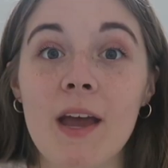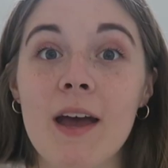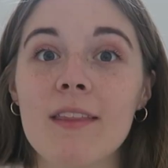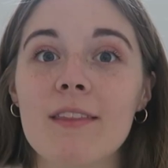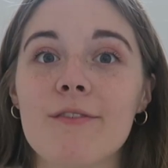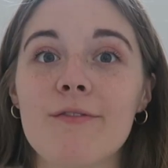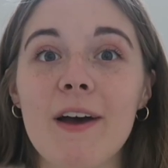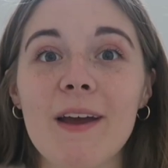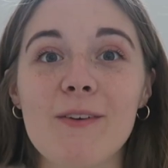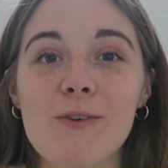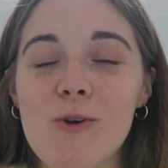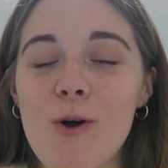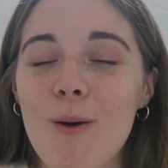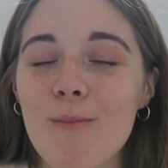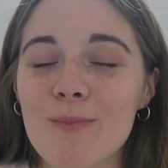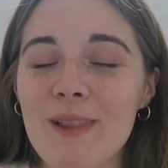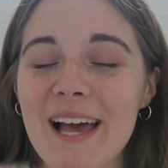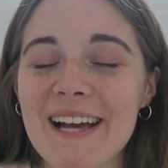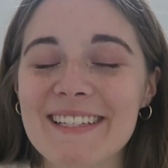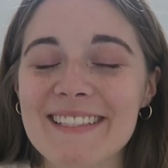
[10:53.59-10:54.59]
The final
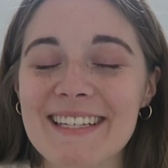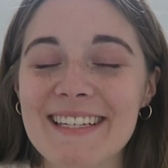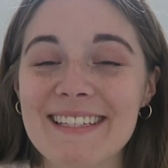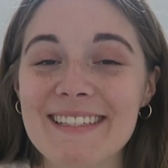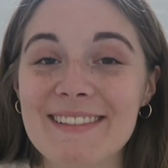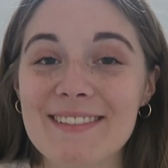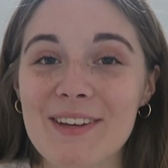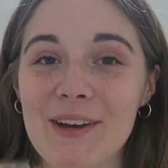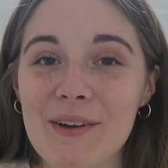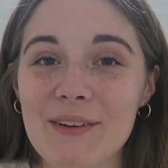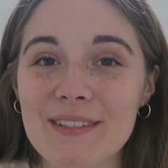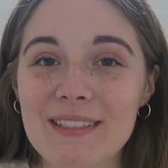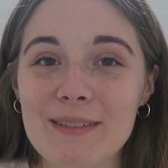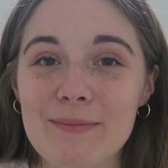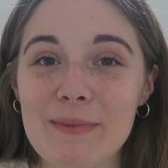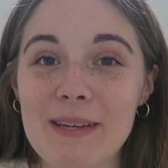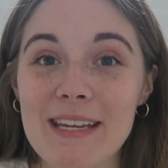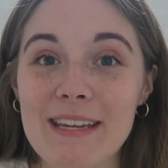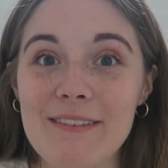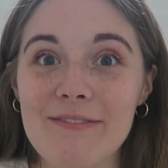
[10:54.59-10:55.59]
complex is going to
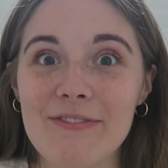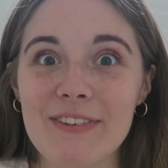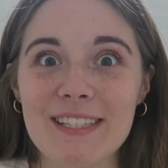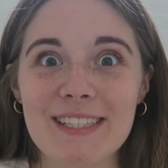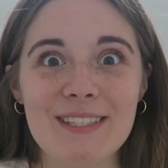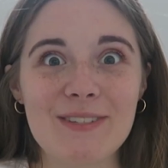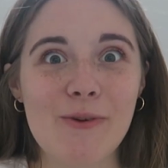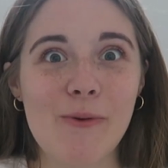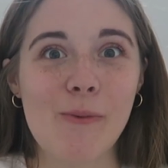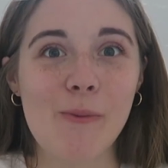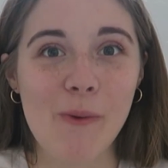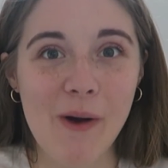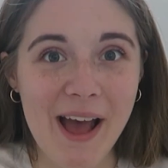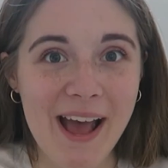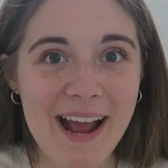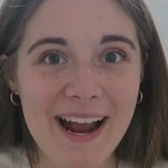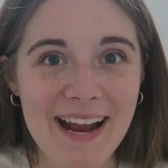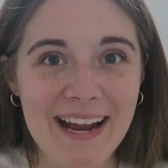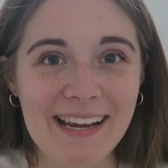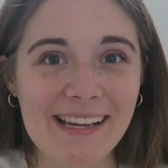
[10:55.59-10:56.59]
be Vista
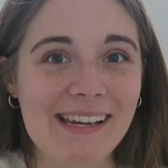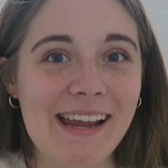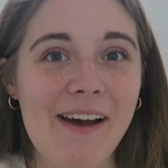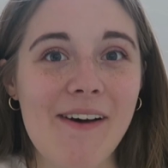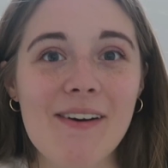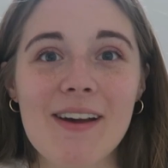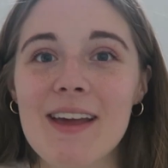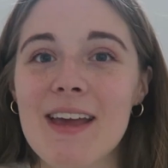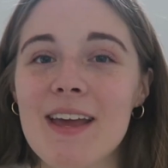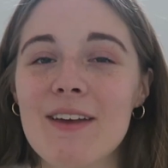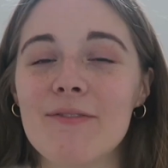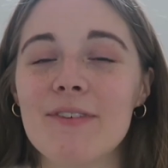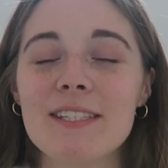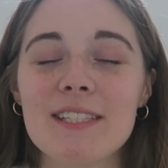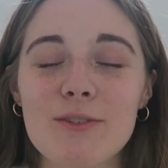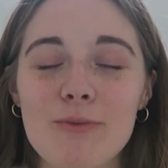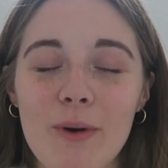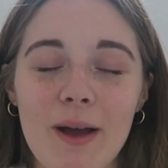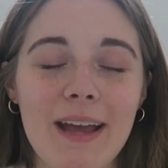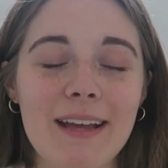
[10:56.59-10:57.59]
Way. Now,
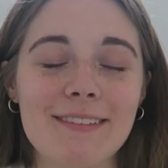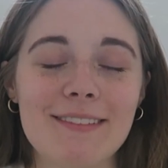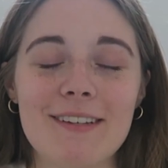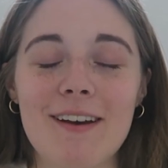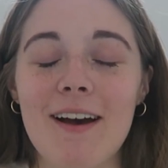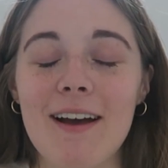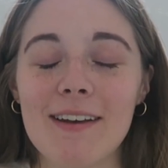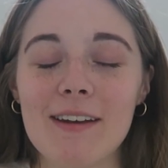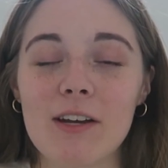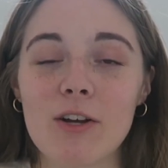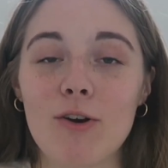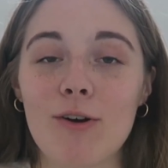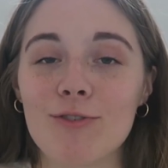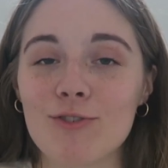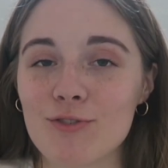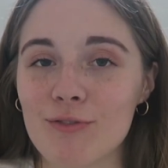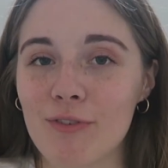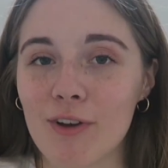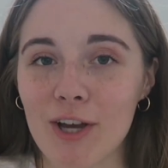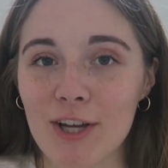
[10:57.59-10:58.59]
Vista Way is kind of
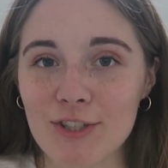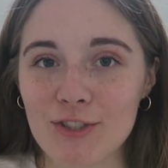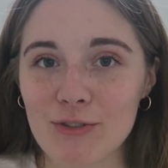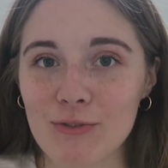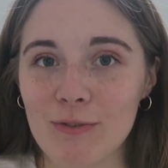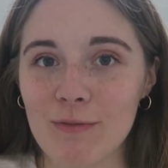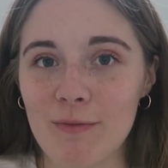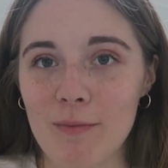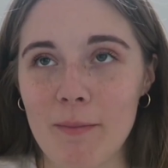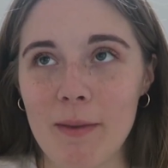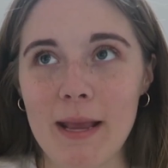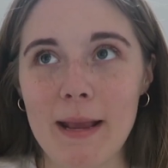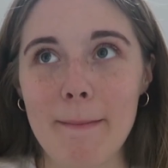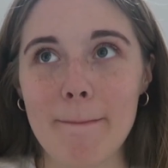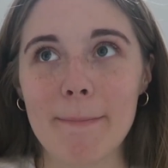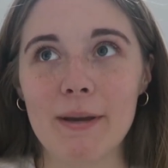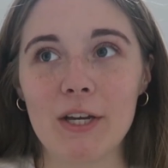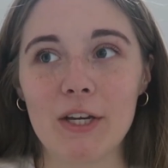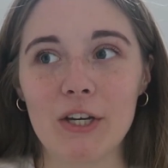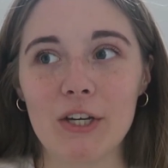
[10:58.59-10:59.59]
controversial for me
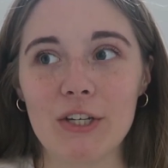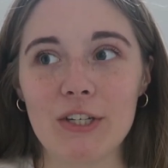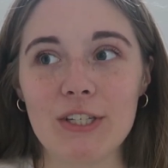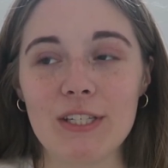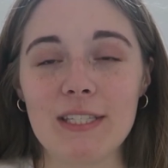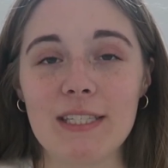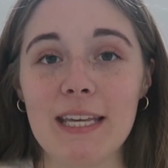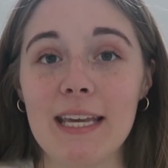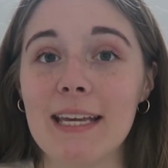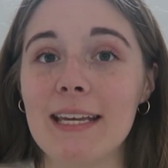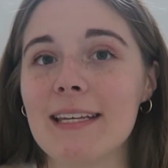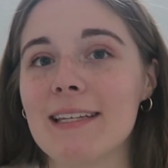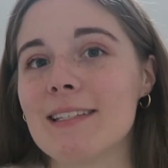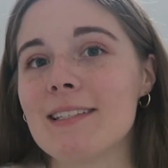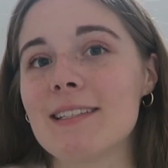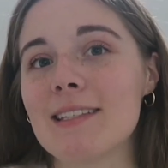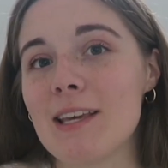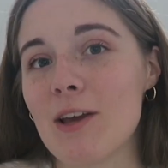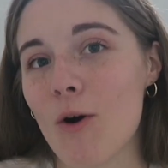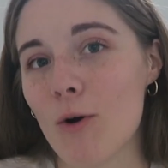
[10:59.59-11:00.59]
because it
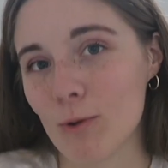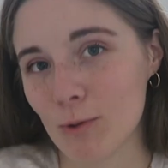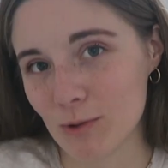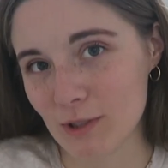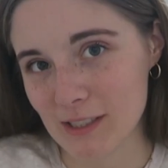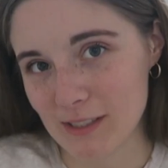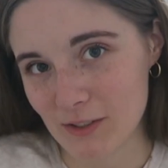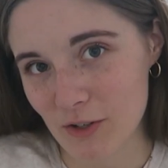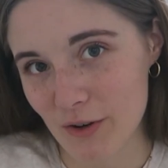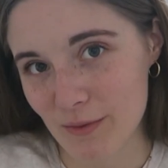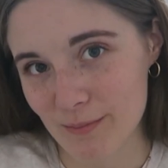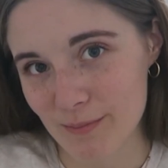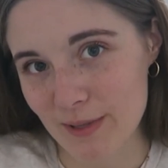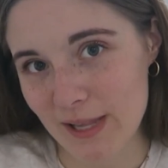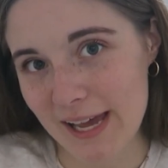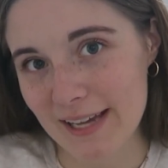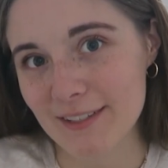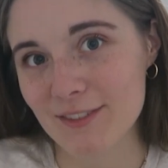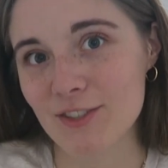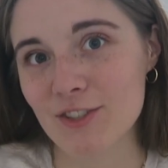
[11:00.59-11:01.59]
is the oldest
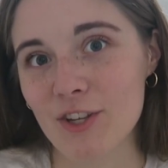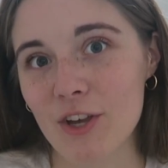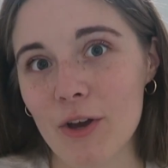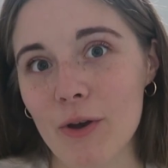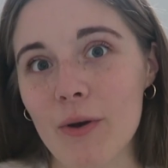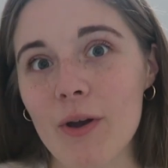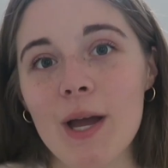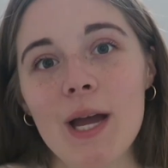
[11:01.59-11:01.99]
complex, so